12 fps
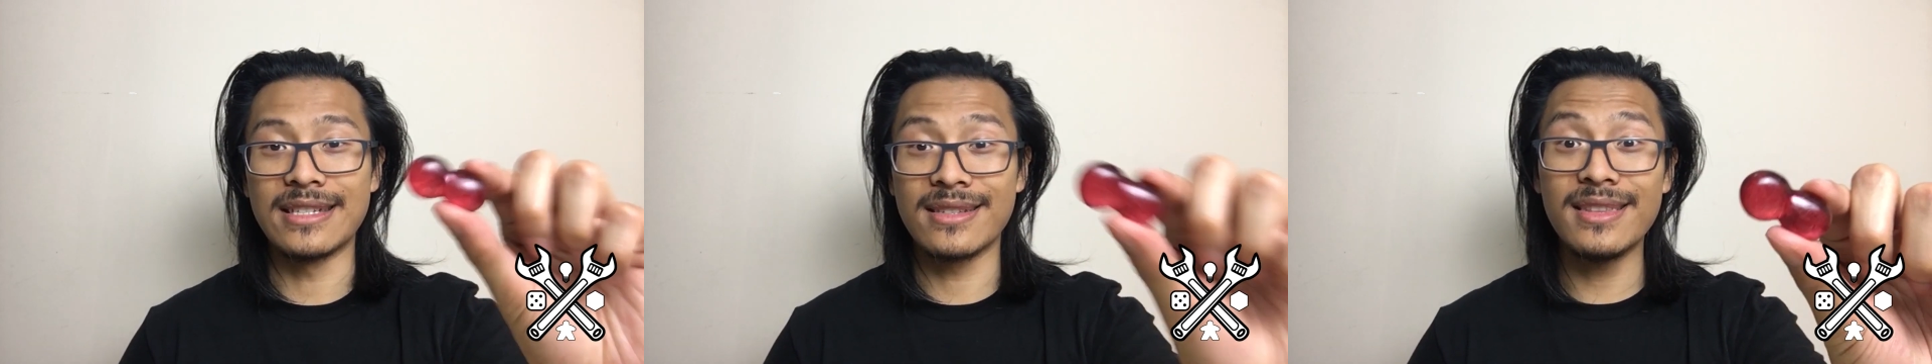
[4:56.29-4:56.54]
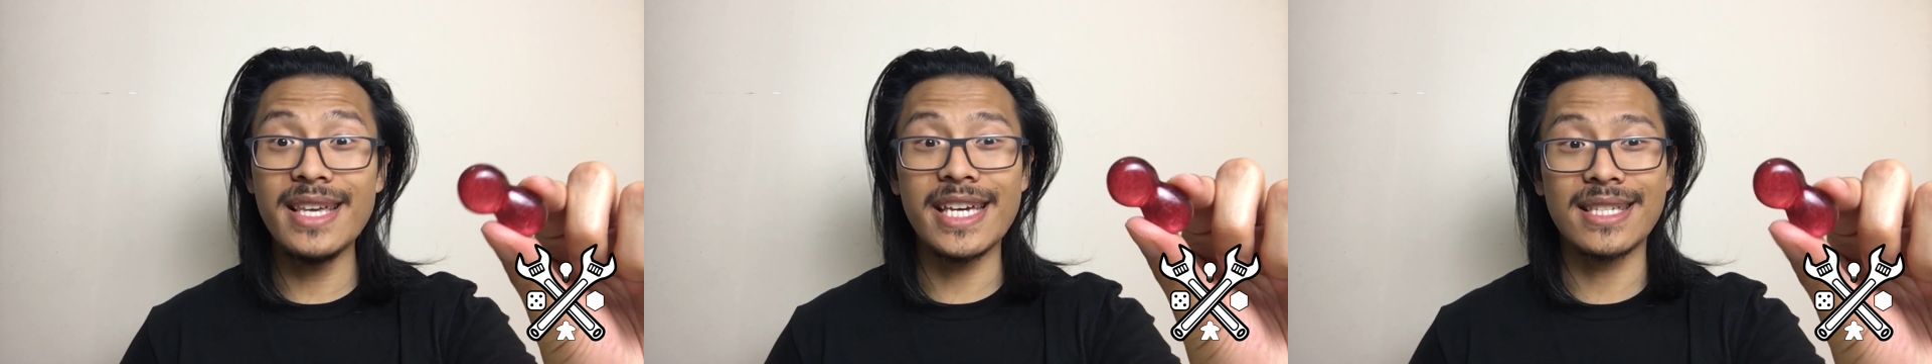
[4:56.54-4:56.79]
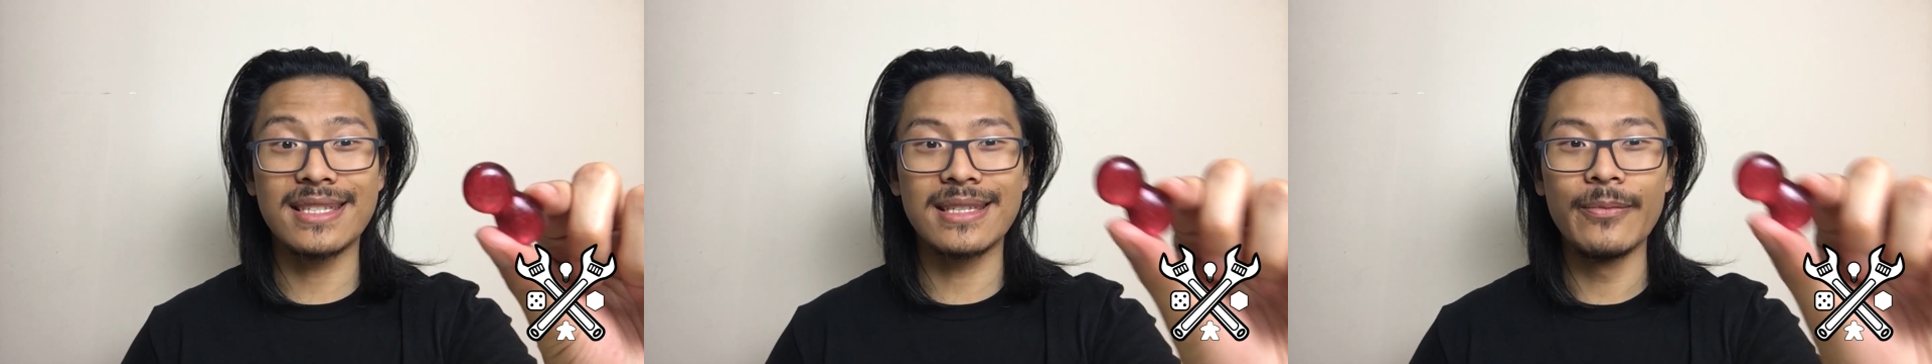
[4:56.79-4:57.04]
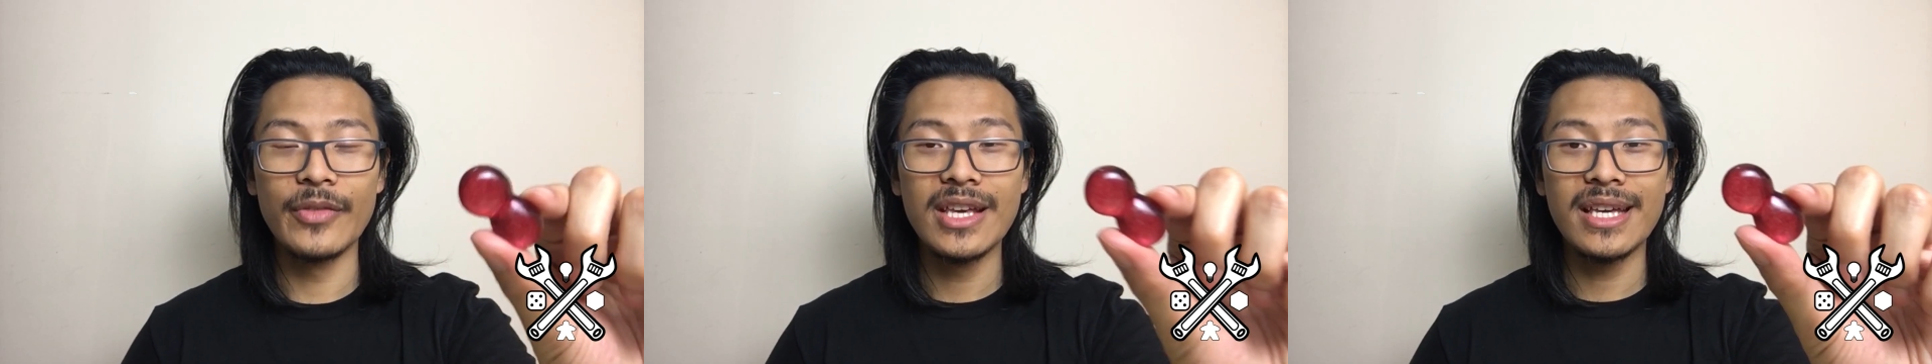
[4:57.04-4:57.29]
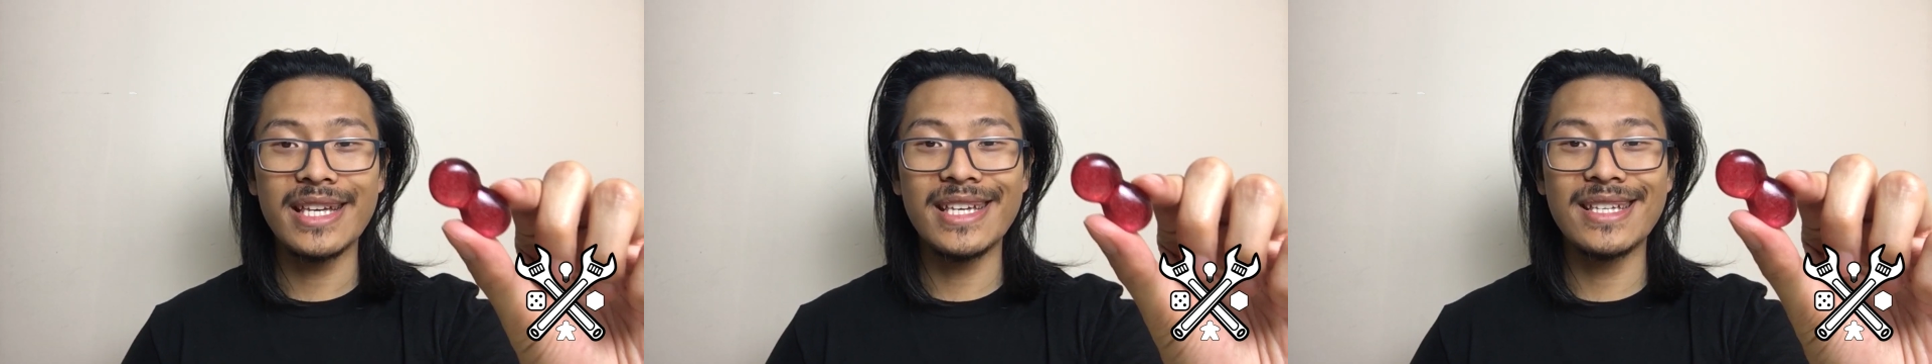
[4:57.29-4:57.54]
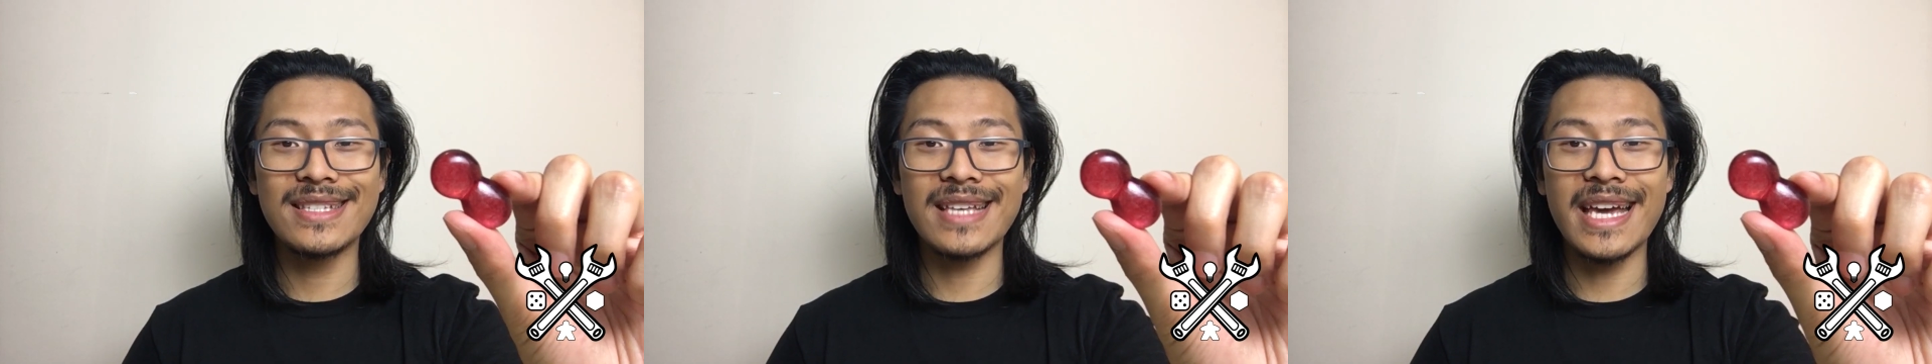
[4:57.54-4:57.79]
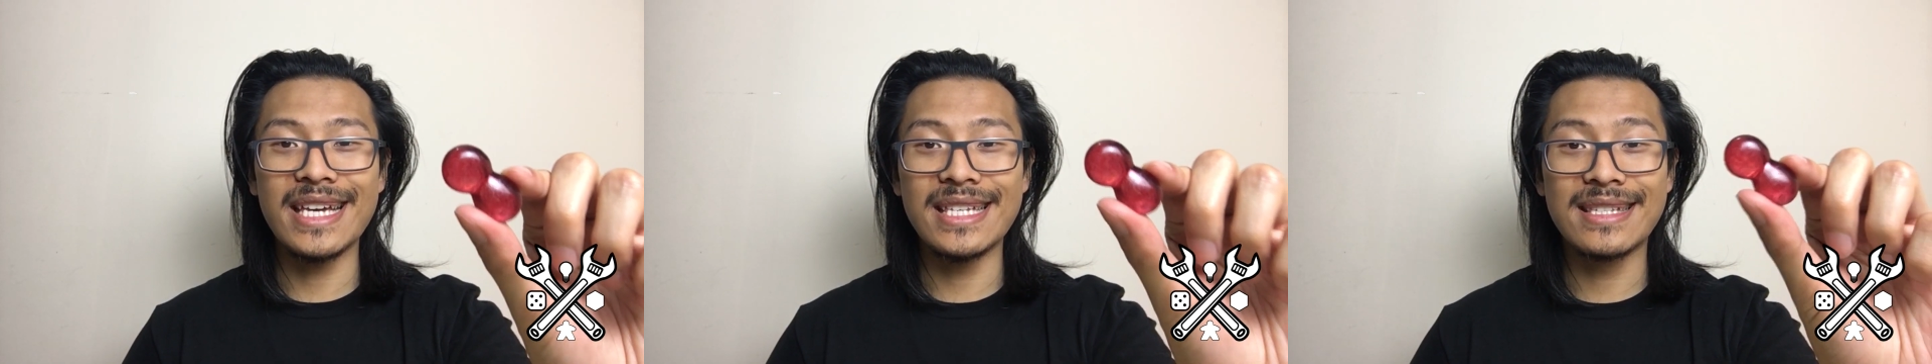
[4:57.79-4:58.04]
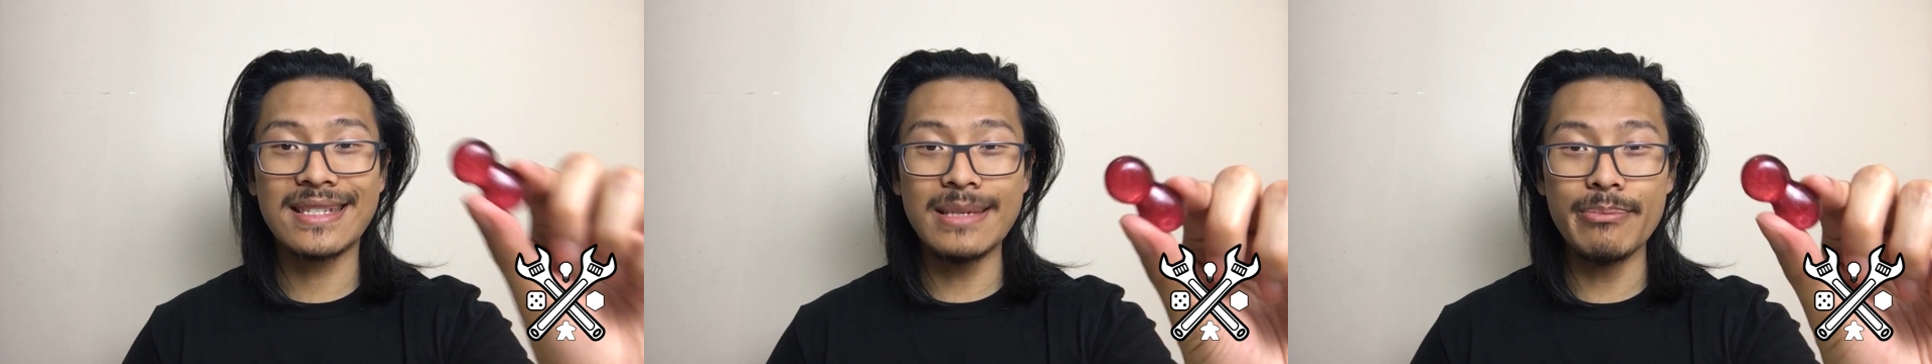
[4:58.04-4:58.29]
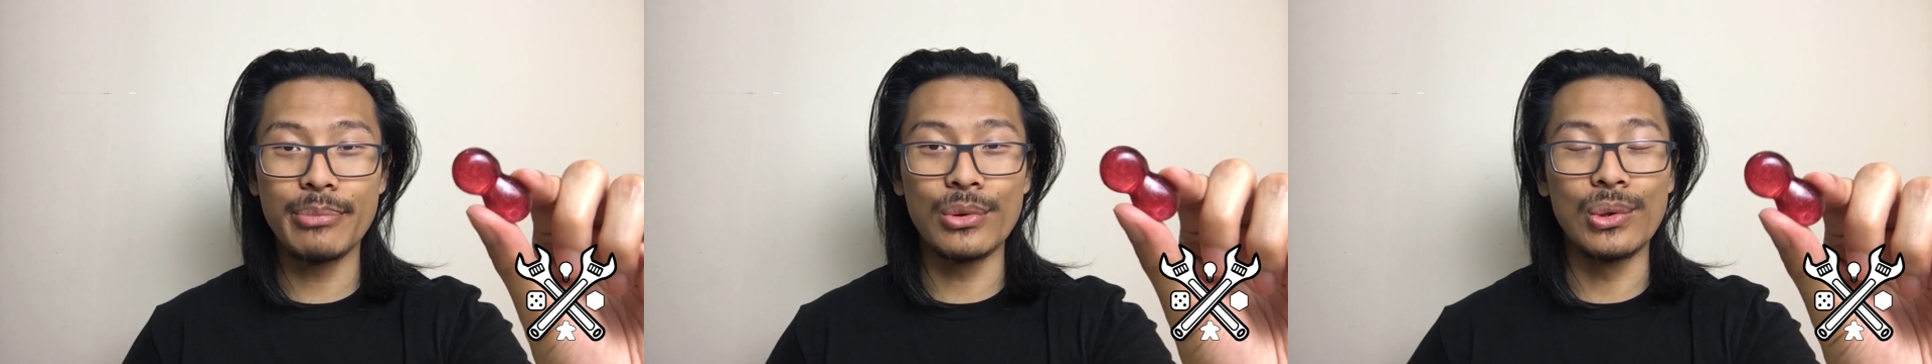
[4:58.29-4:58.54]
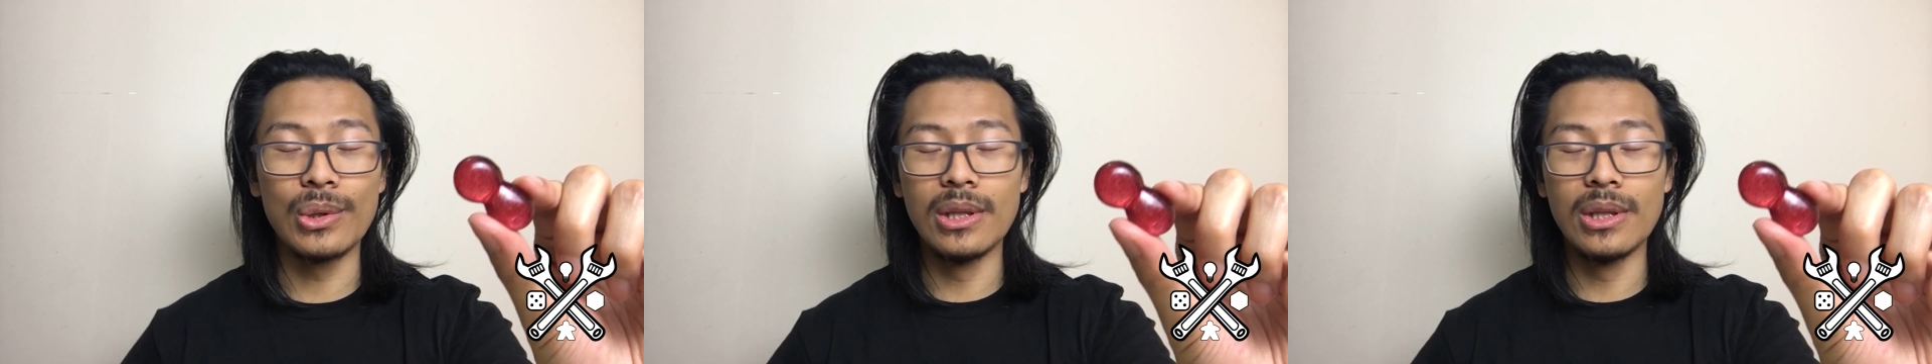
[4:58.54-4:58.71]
This is a simple